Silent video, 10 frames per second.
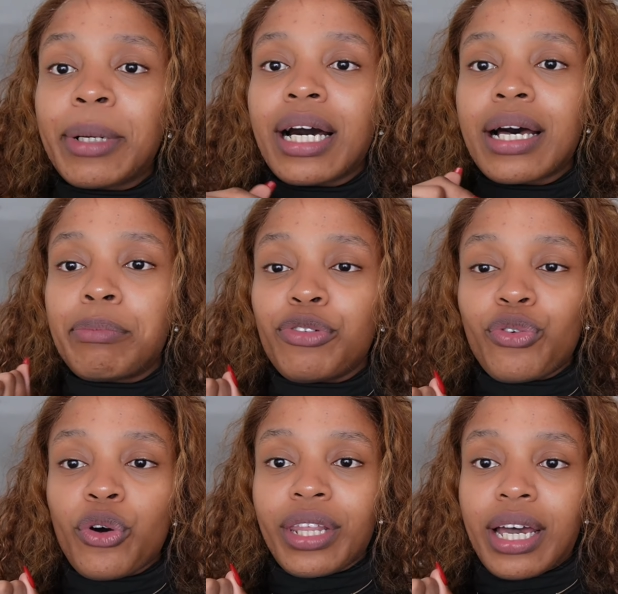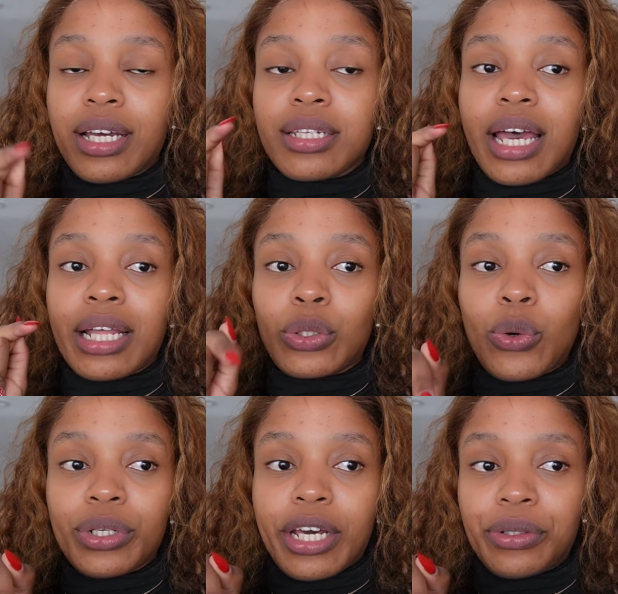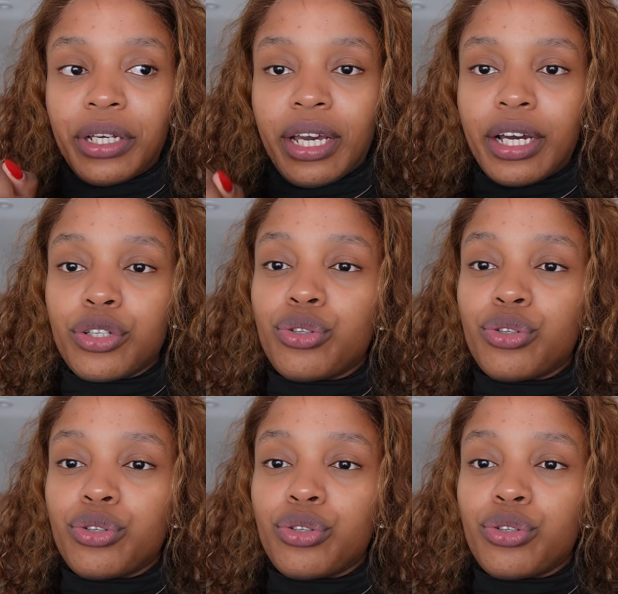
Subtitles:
But before that, I'll go down here